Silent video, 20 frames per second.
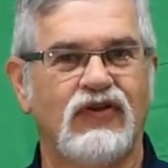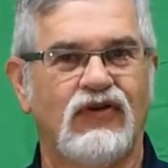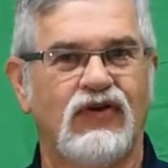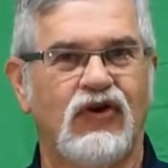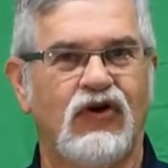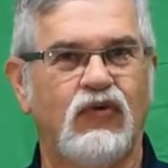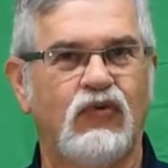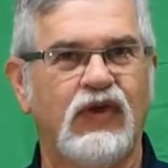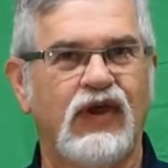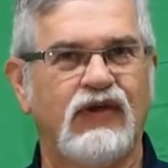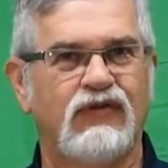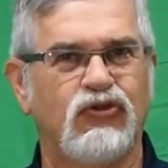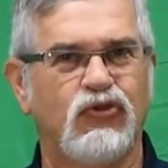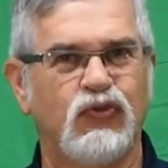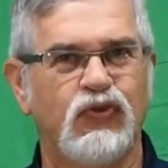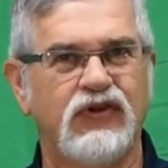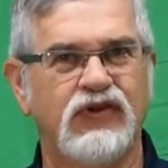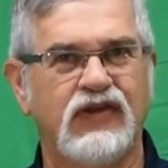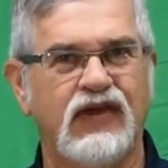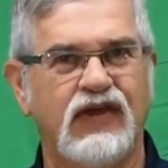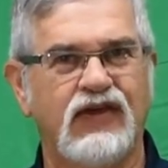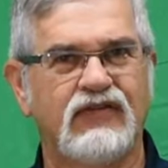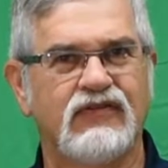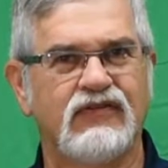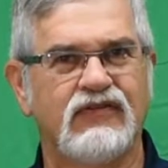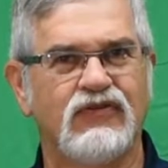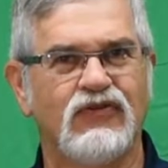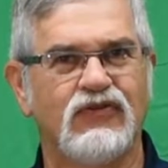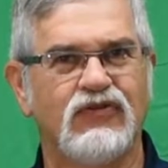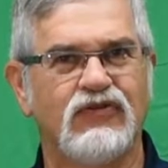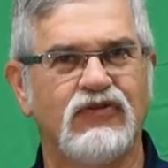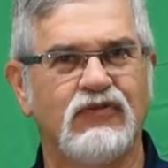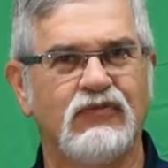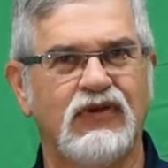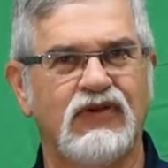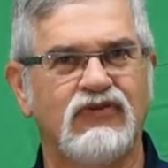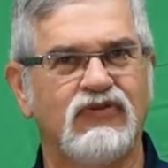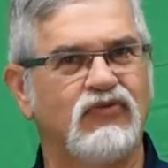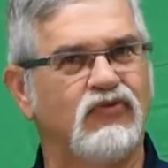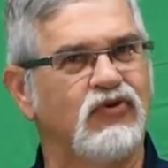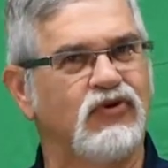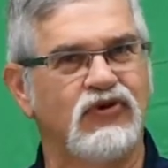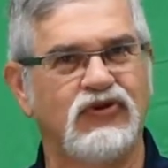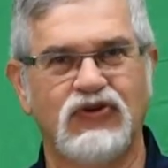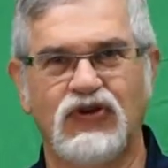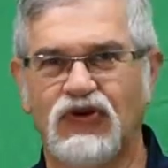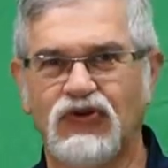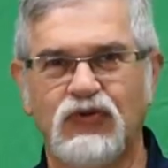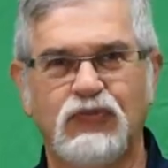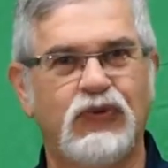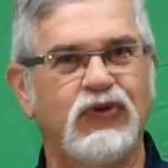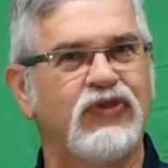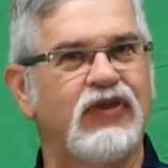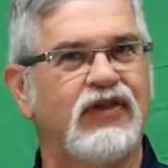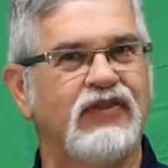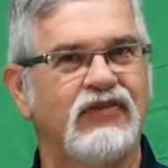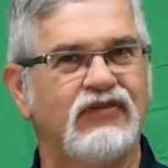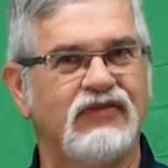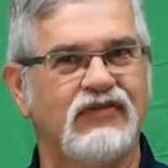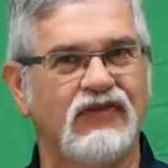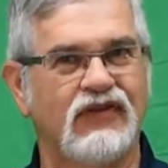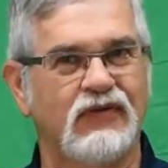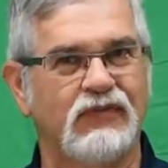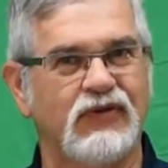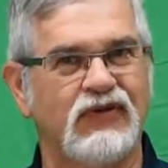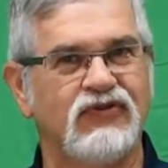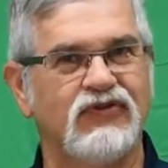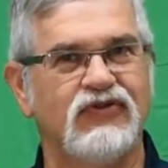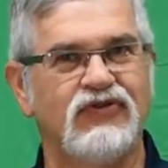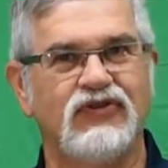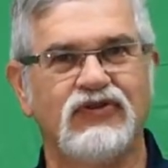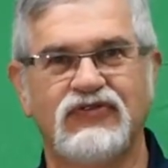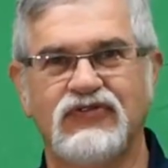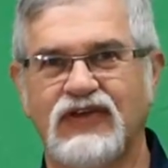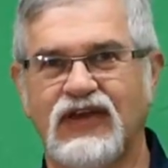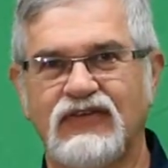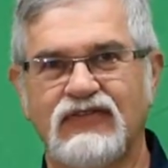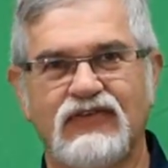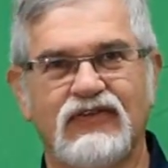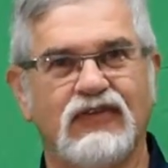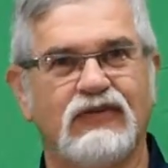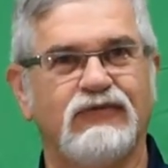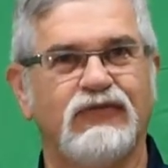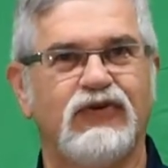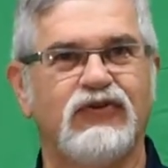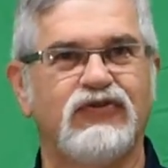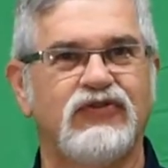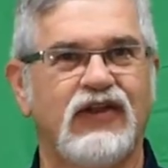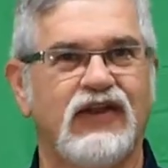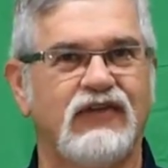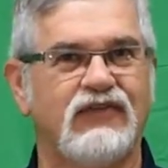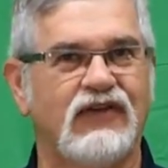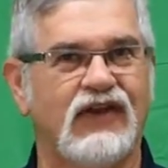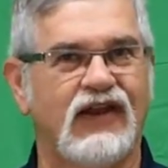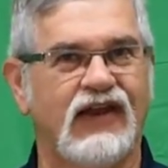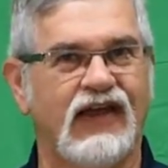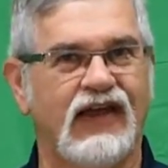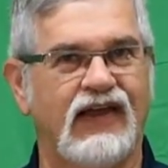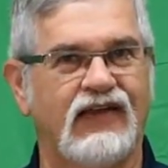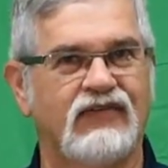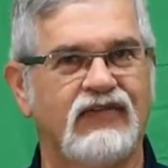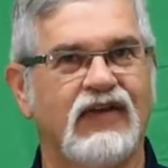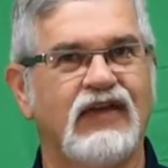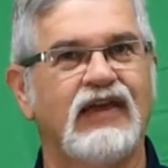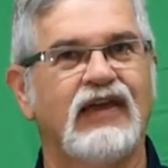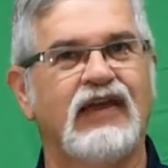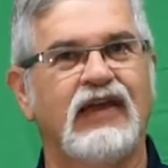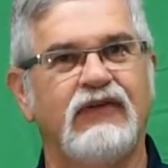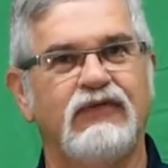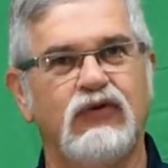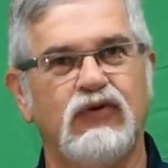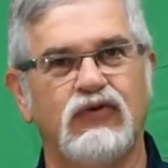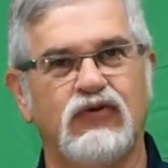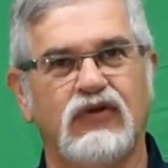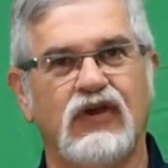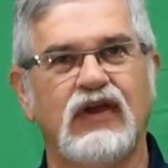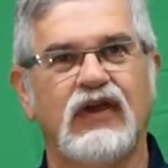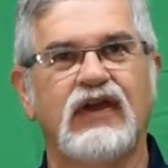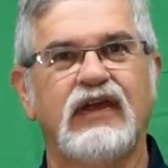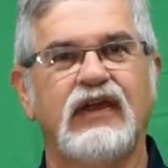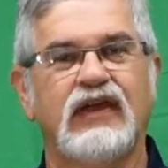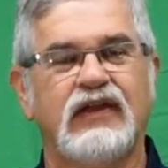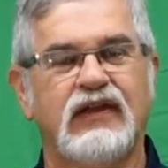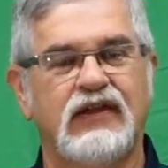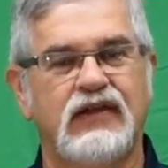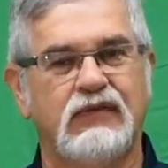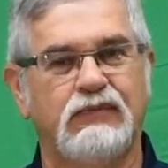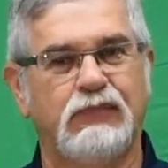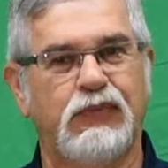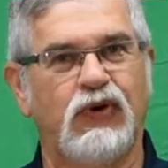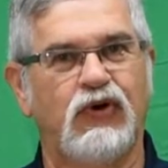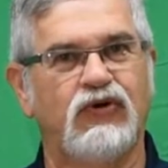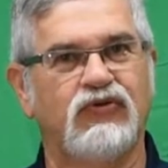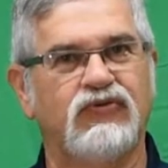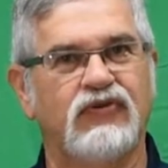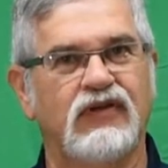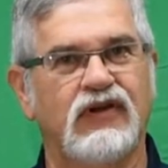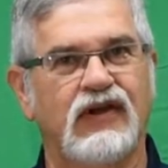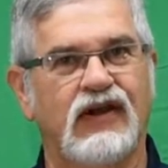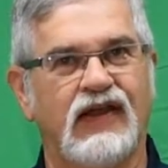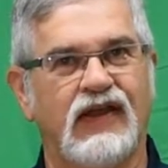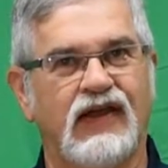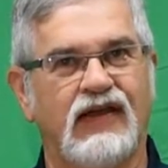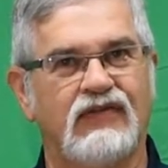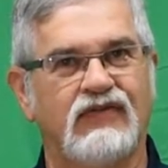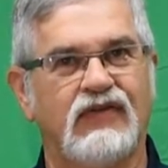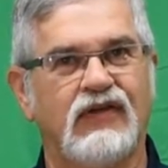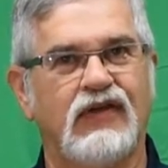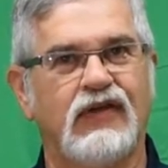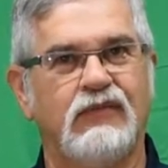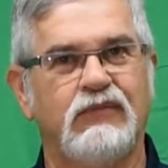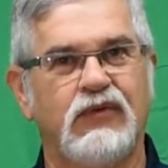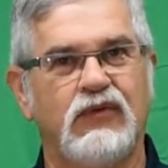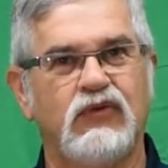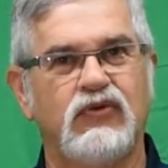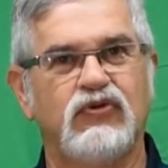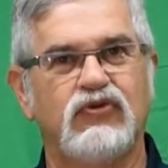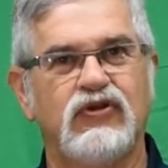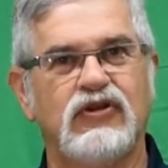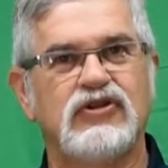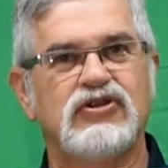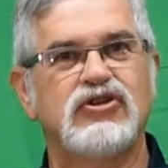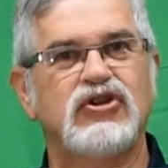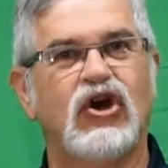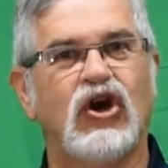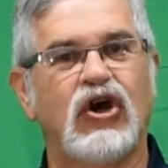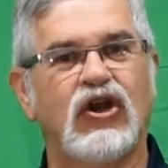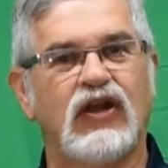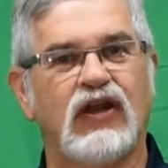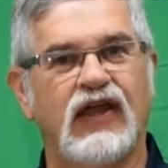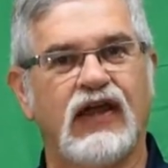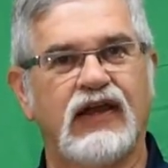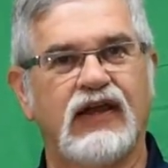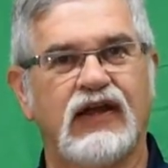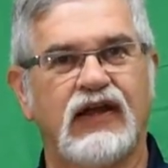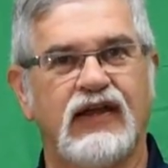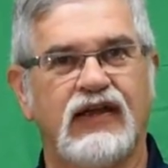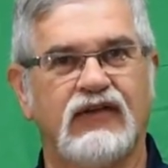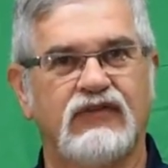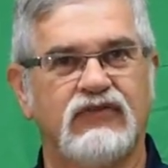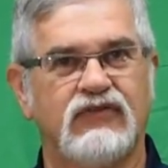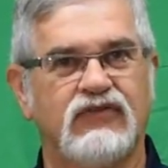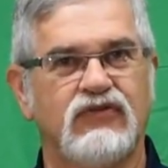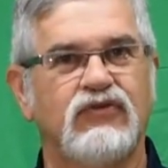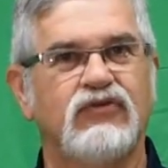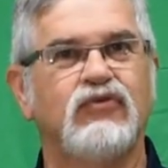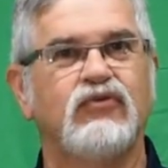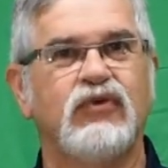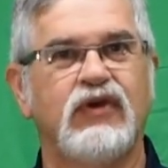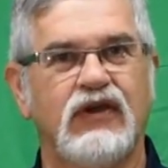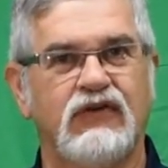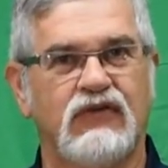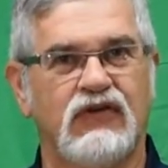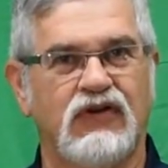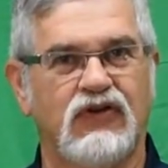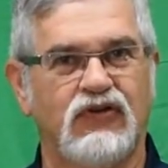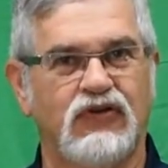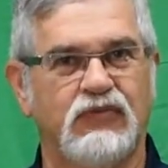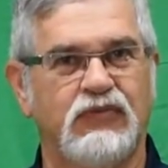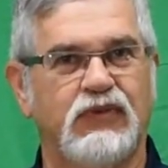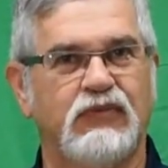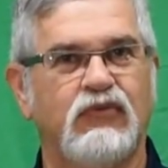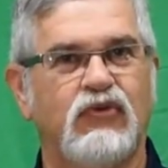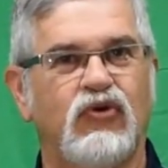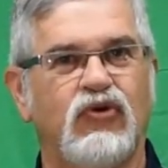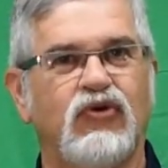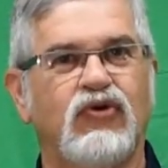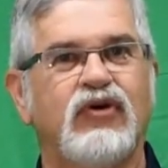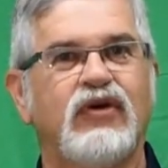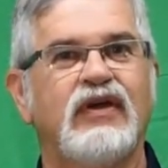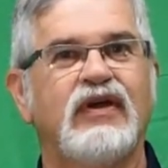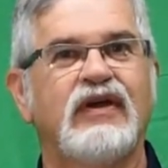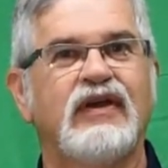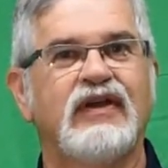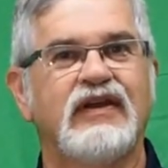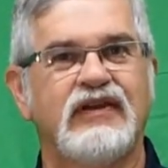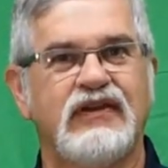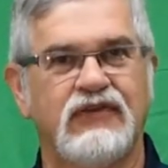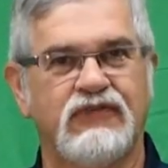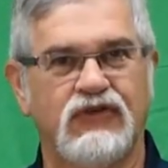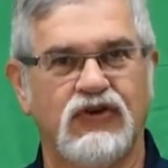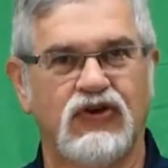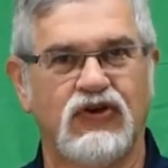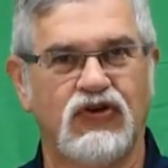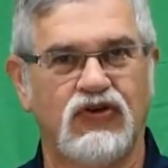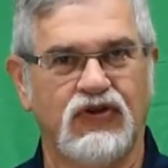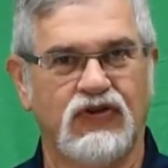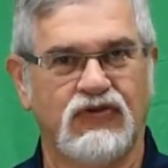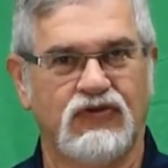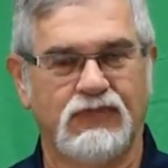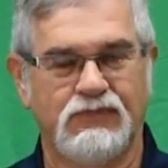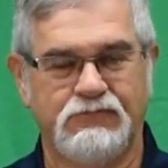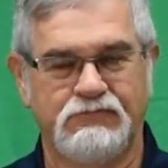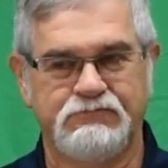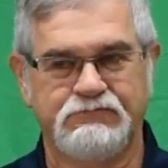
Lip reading: oh, we have 3 tests during the semester where you put that in the syllabus and you discussed it the first day of class if you were in an in-person class. But when you're teaching online classes, we have a little bit more difficulties.